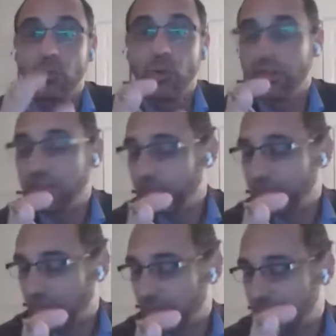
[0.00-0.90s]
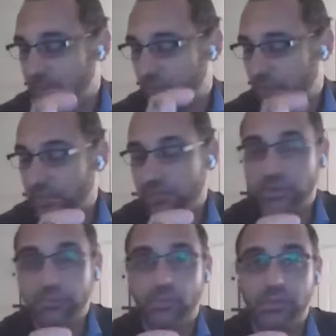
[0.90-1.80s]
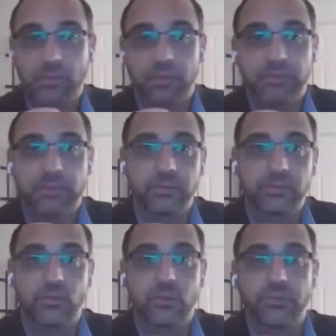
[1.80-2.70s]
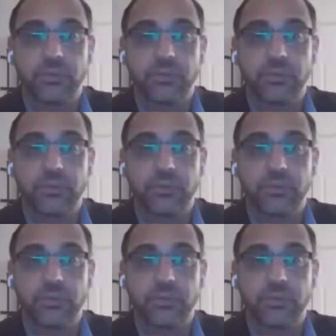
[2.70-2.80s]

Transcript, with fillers: Well, let me. I mean, you made a great point about Federal Reserve